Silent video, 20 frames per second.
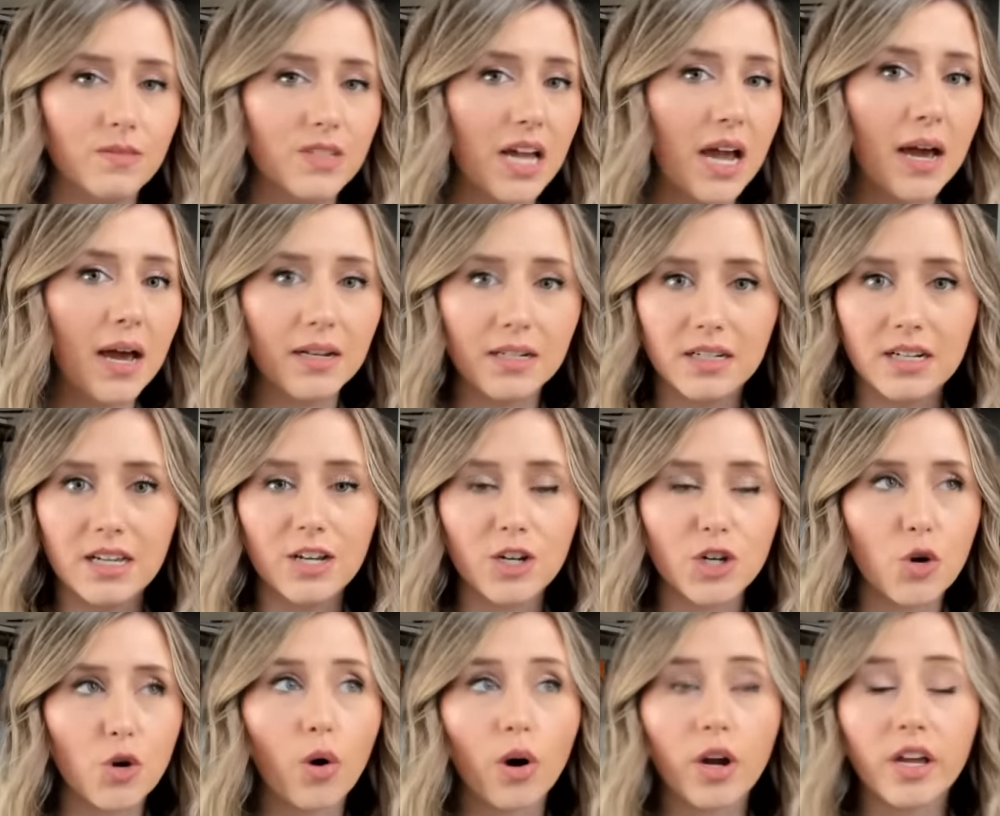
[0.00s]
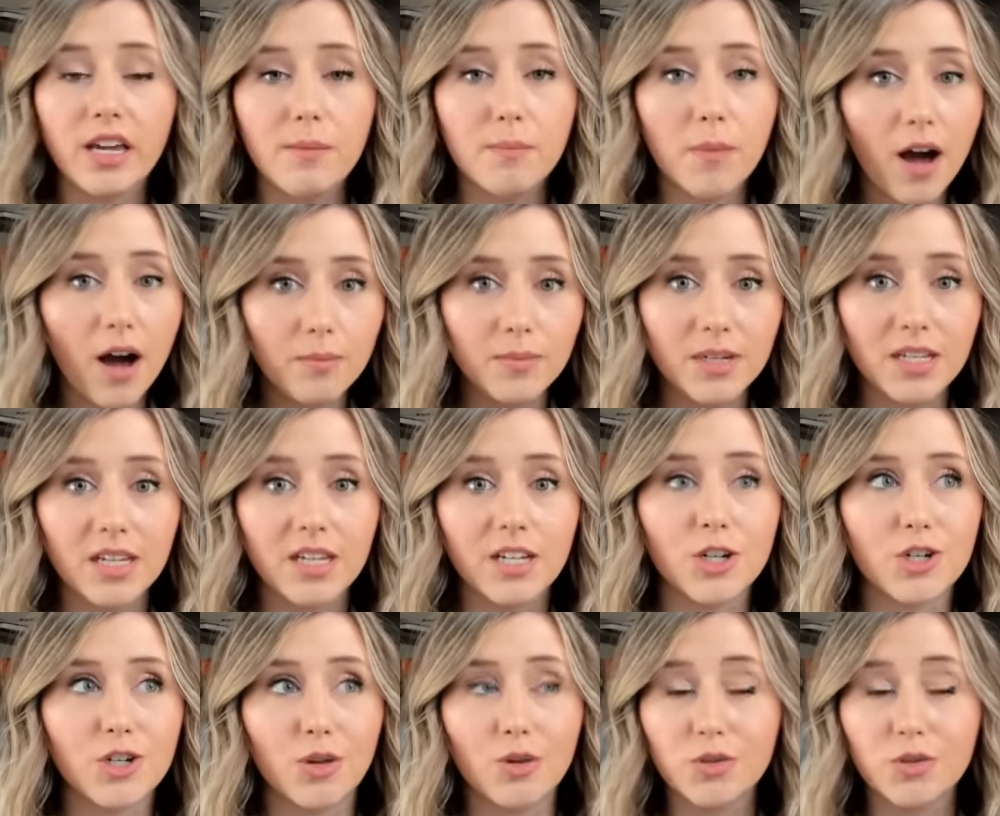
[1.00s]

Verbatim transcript: dad niche, corgi mom niche.